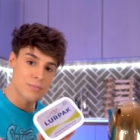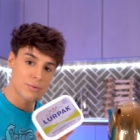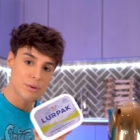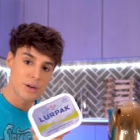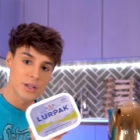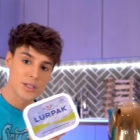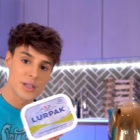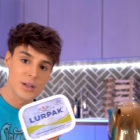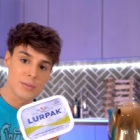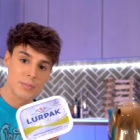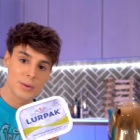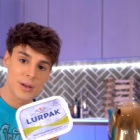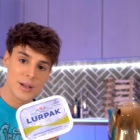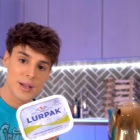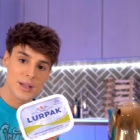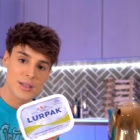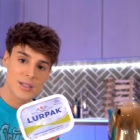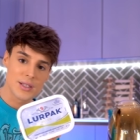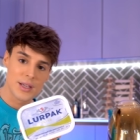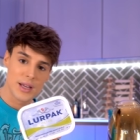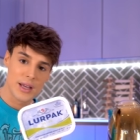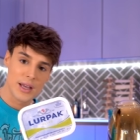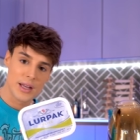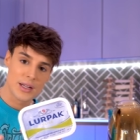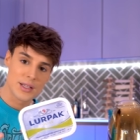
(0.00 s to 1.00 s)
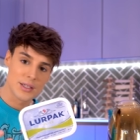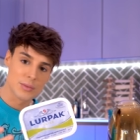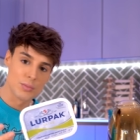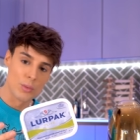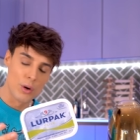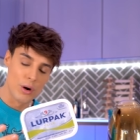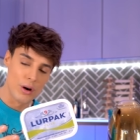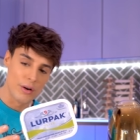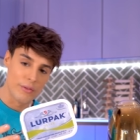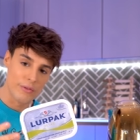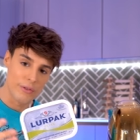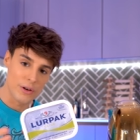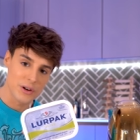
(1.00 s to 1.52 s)
prison because it's
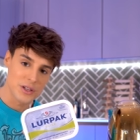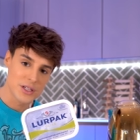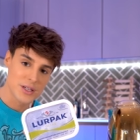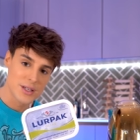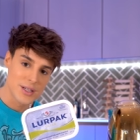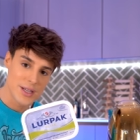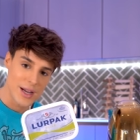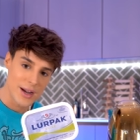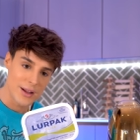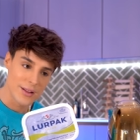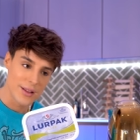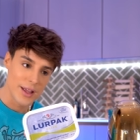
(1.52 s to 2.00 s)
more versatile,